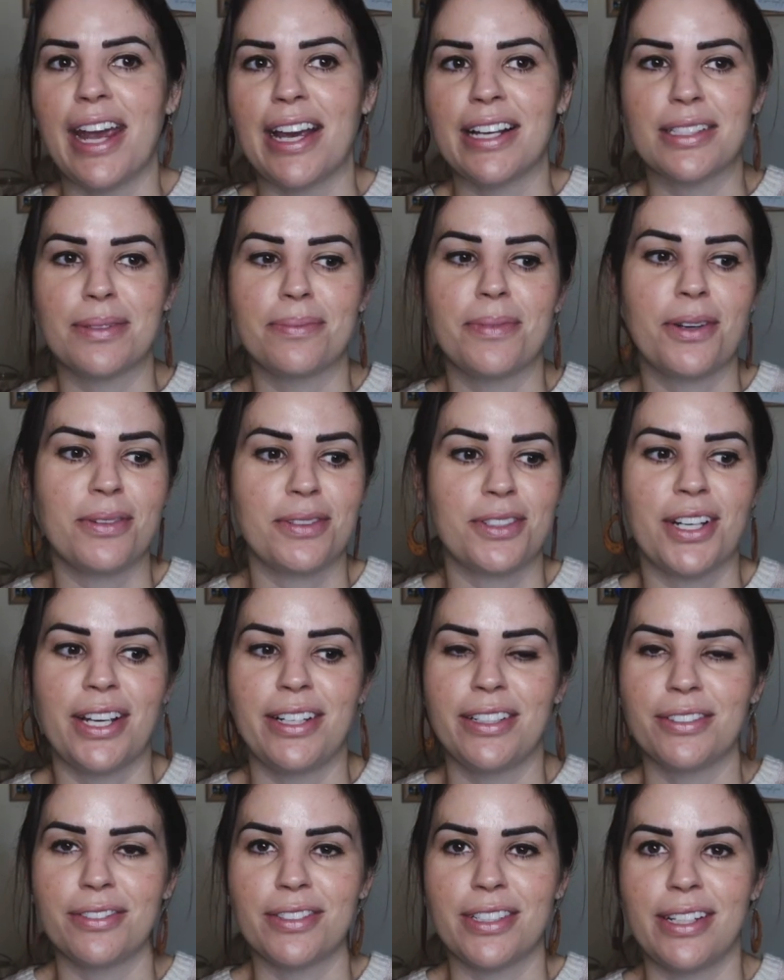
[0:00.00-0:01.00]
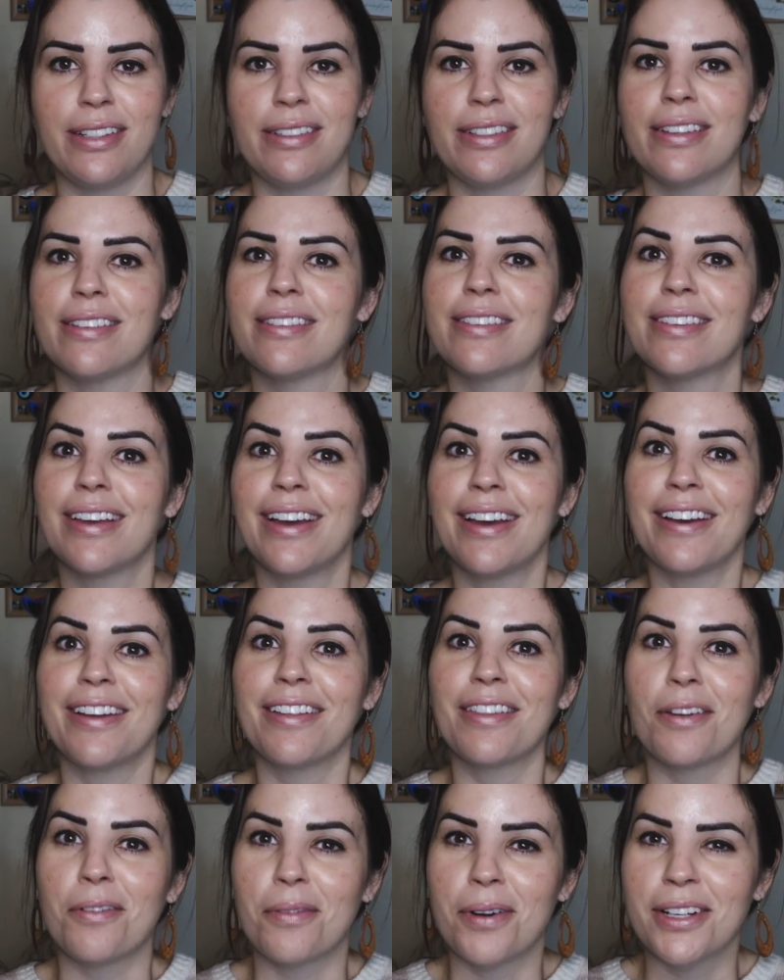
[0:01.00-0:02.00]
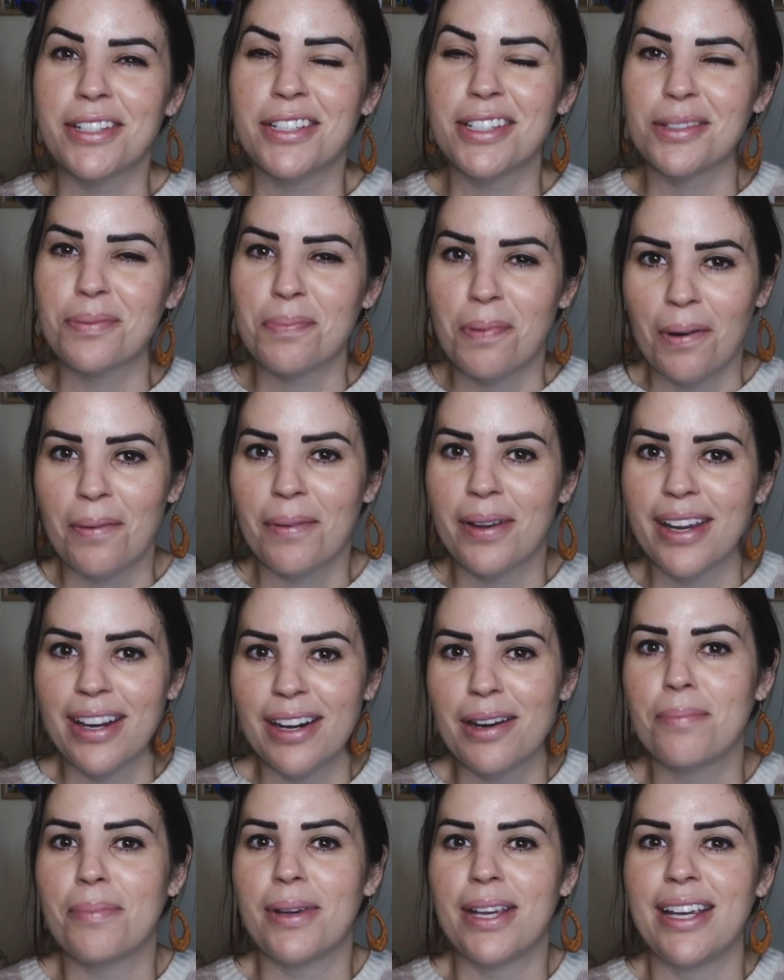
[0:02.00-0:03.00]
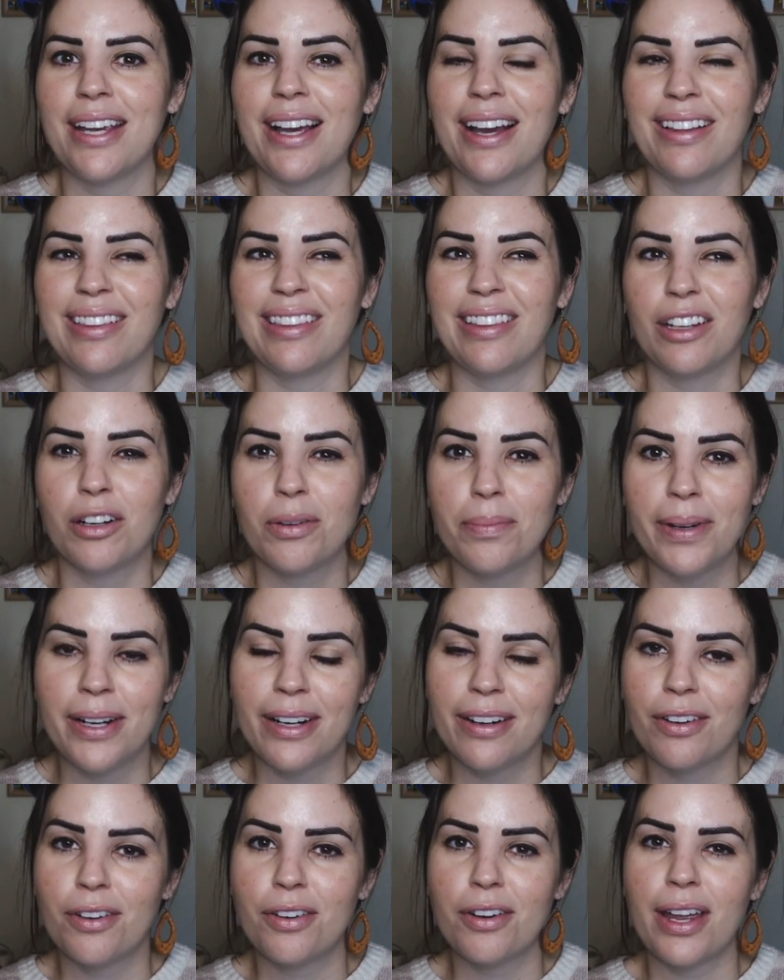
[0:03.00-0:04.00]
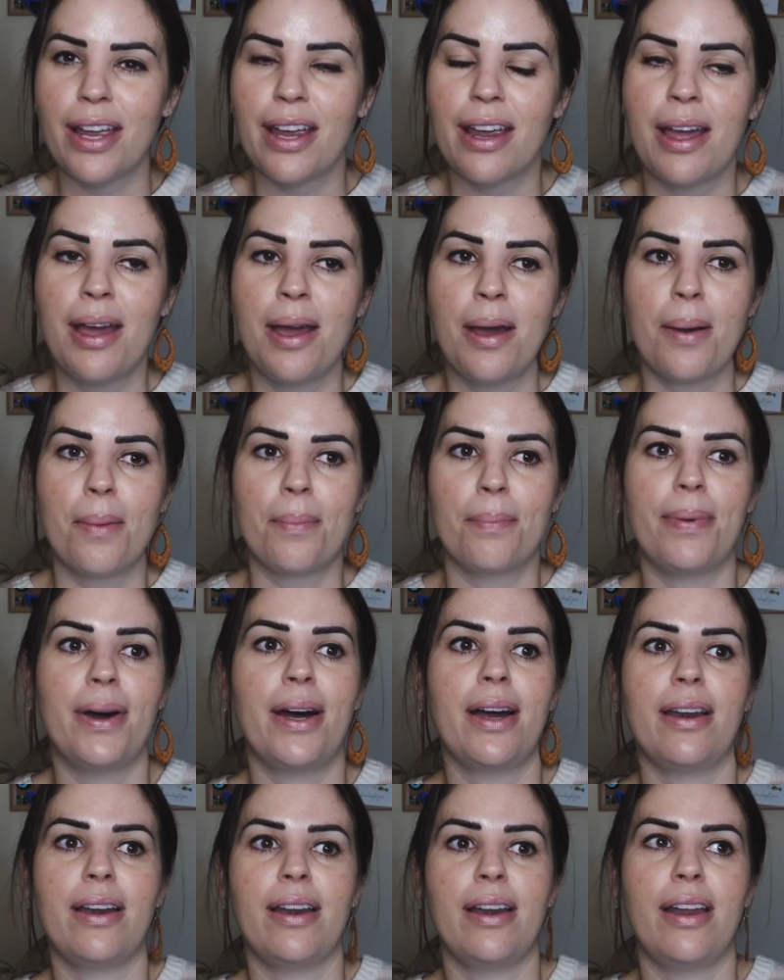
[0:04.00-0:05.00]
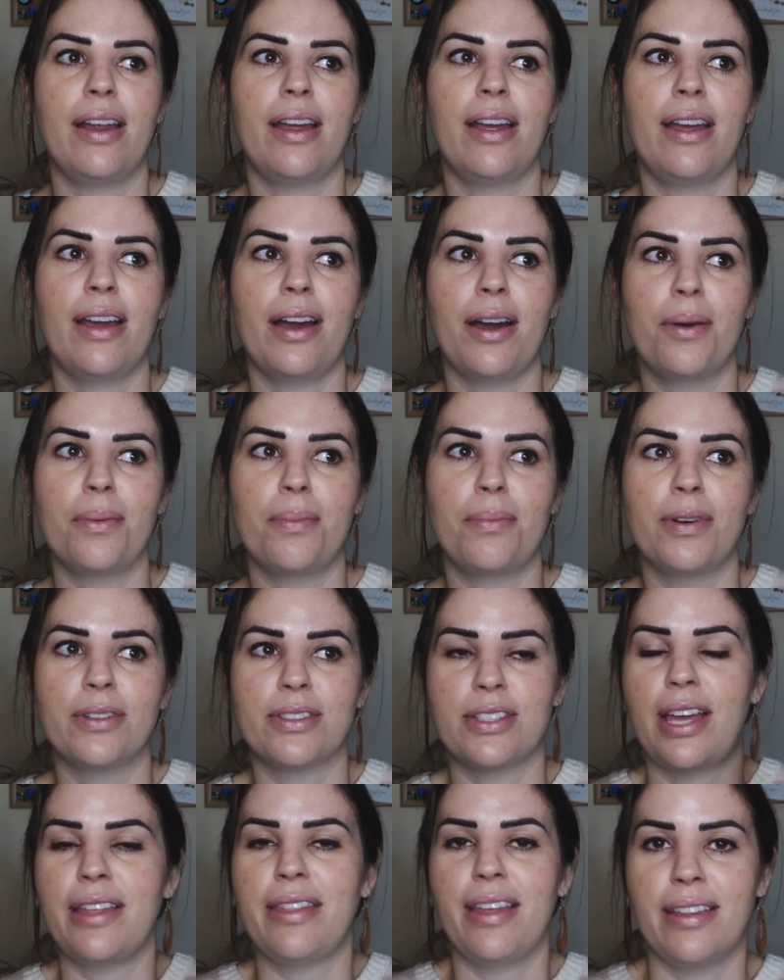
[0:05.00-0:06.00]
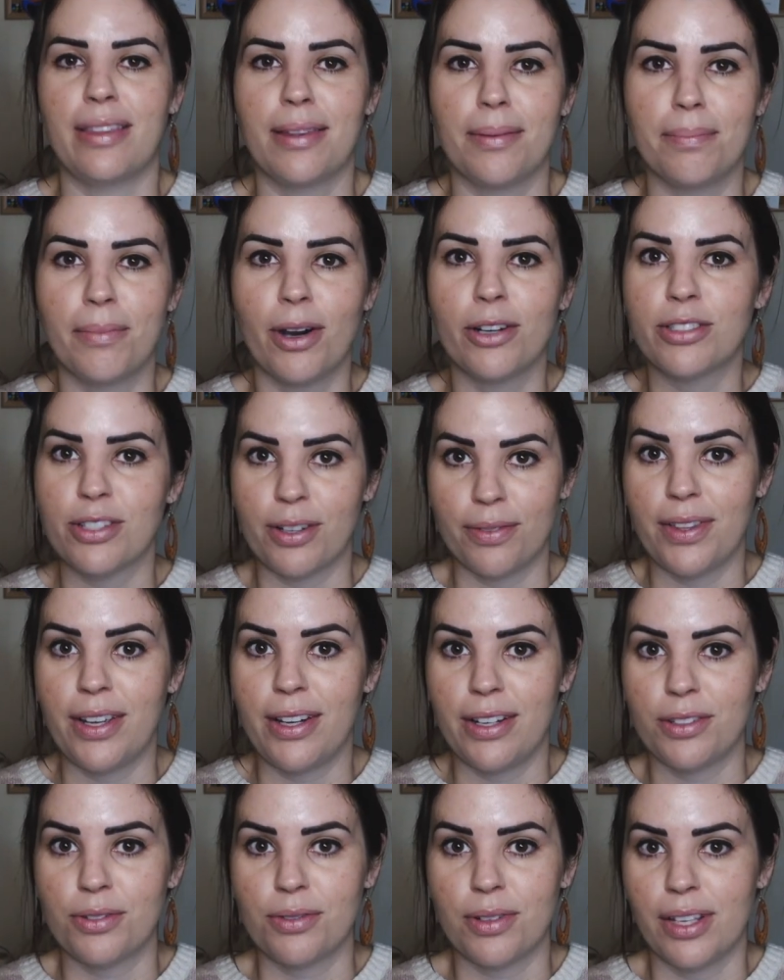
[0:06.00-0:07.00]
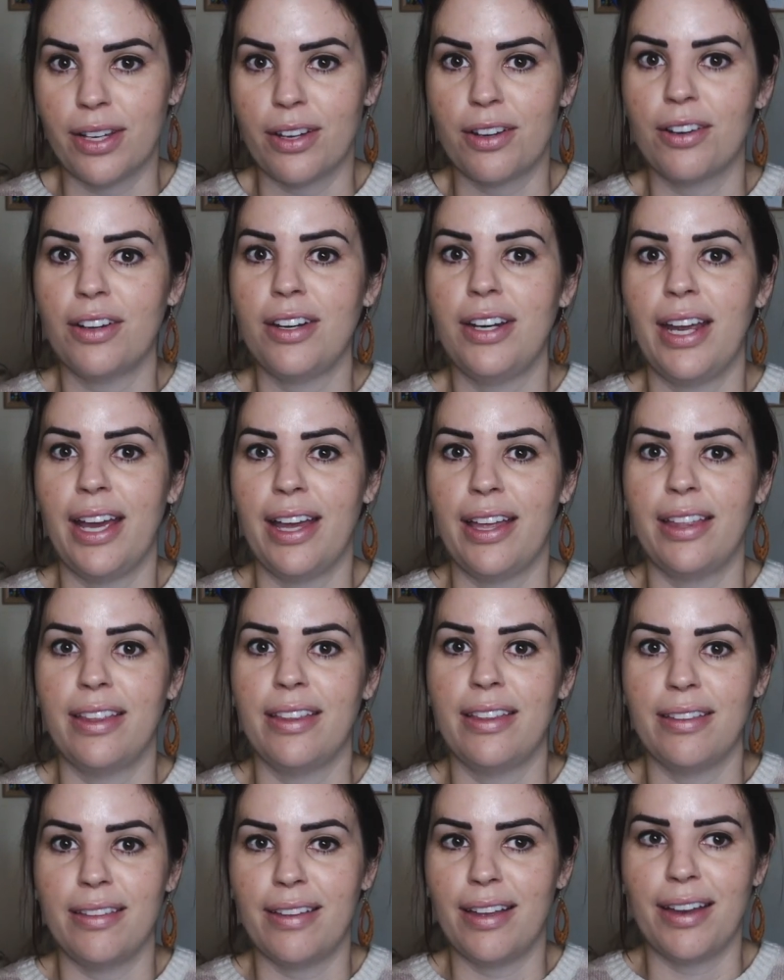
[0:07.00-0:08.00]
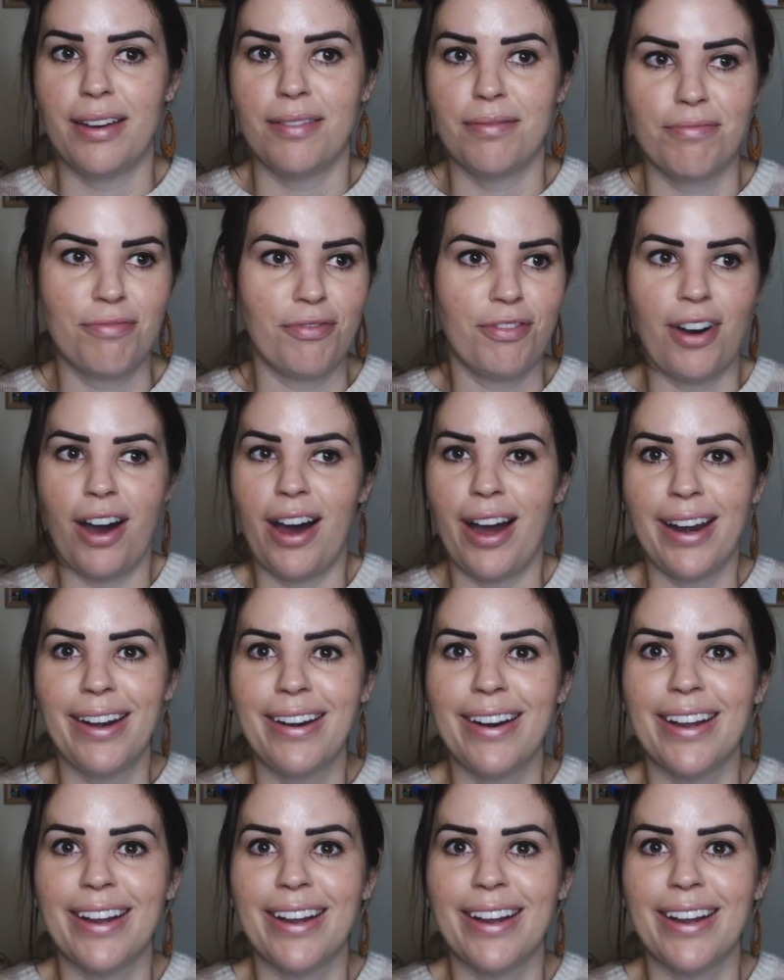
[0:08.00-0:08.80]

eczema with change of seasons, the winter's probably gonna be a little bit annoying, but I will say that the most of the year is really good and, and fine